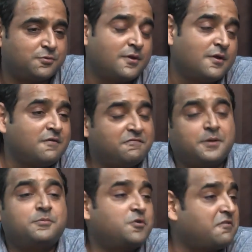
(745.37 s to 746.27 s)
to
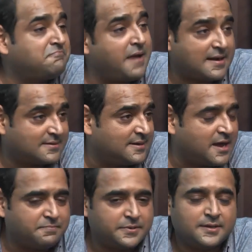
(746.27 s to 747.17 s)
for him to have backed it
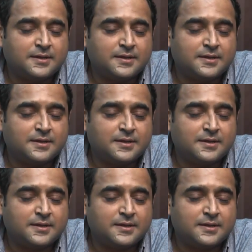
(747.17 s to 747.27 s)
up,